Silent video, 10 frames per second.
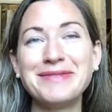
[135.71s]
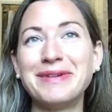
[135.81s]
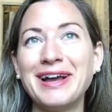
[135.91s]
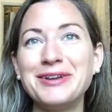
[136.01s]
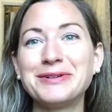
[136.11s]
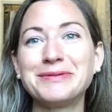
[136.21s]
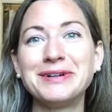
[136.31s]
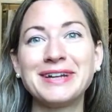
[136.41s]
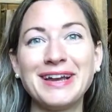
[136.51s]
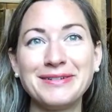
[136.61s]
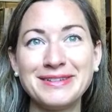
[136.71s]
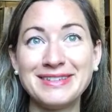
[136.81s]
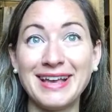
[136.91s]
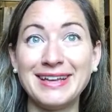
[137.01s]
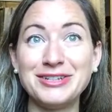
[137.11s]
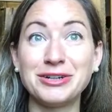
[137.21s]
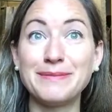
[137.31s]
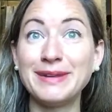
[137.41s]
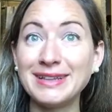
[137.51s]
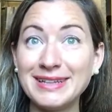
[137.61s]
why your workouts and your
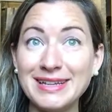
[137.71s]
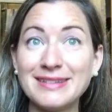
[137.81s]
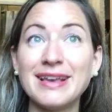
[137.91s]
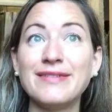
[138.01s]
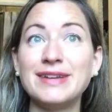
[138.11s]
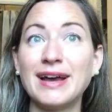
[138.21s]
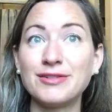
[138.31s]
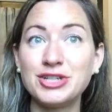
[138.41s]
abilities have now